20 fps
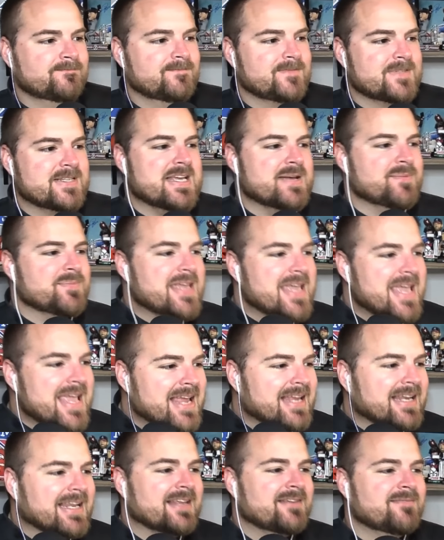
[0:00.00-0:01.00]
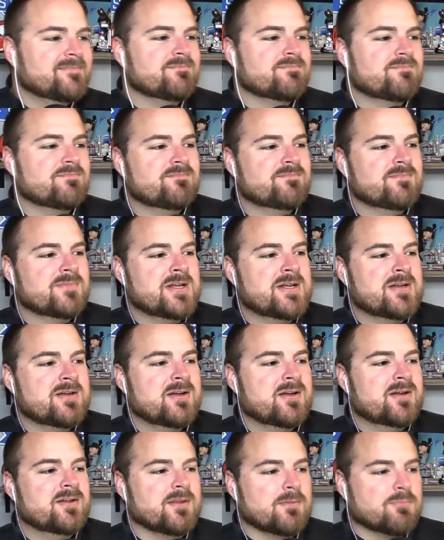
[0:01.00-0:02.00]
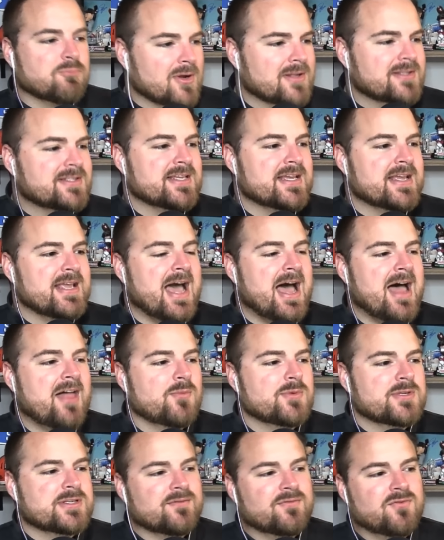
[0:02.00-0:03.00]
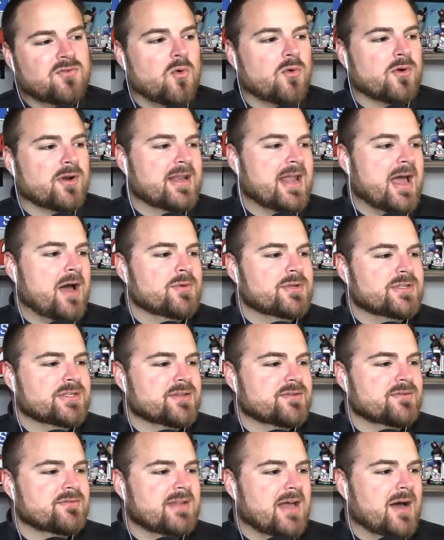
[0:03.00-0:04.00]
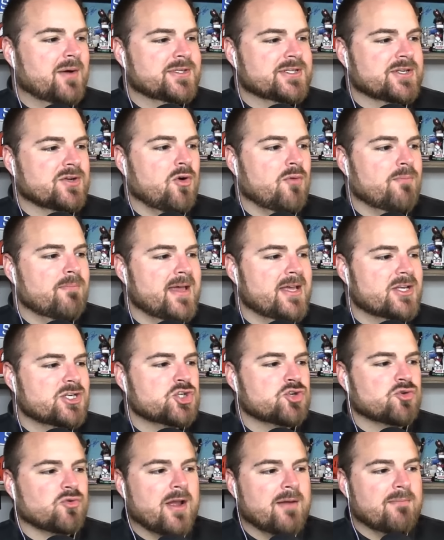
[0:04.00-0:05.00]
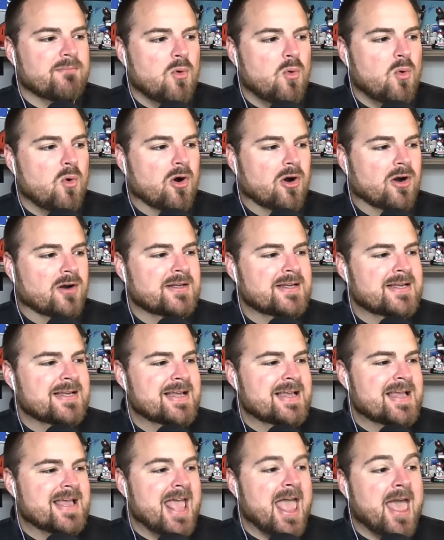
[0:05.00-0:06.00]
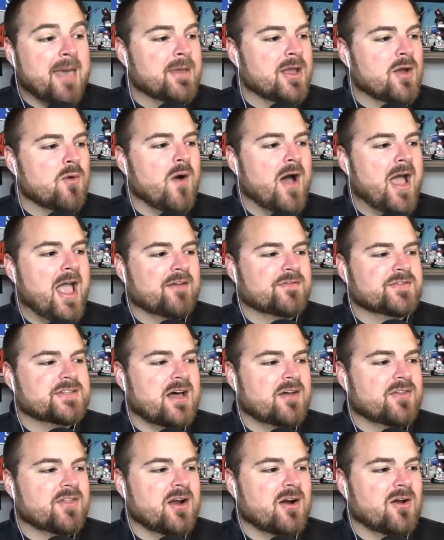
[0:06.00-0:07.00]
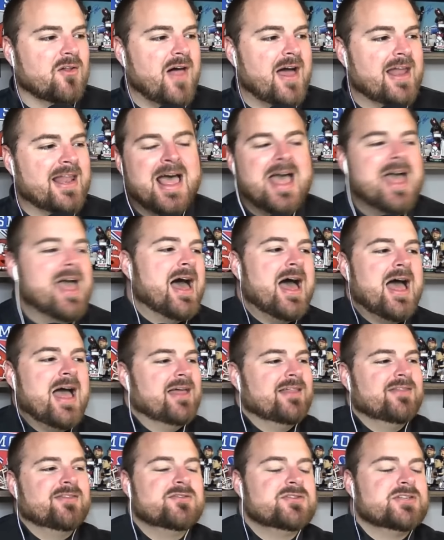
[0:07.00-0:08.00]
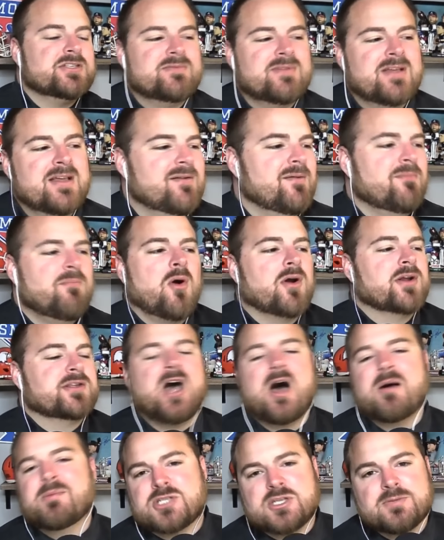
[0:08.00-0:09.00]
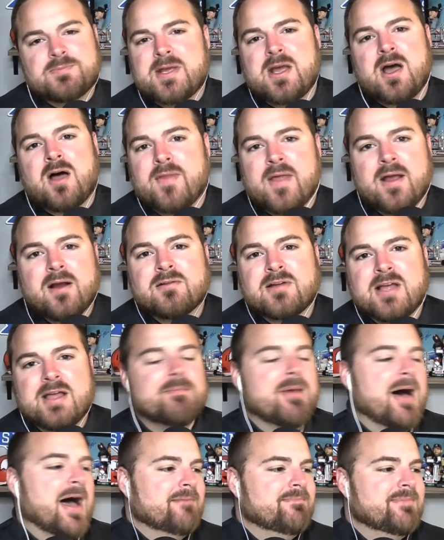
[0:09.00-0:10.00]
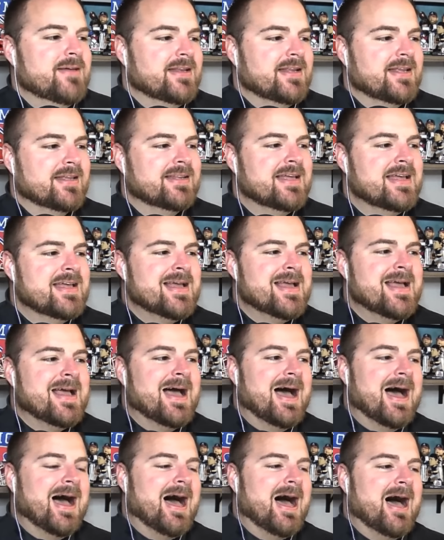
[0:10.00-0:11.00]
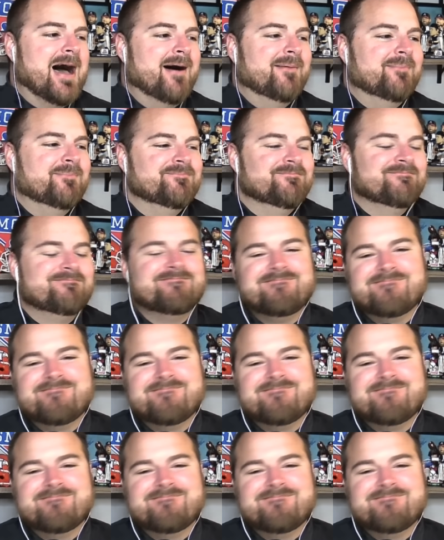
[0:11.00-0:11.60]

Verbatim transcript: Tim Keenan, the princely guy that was at Florida now he's at now he's at Ole Miss. Trey Moore, Hemingway of South Carolina. Uh, there's Omari Thomas should be on there in my opinion. Um,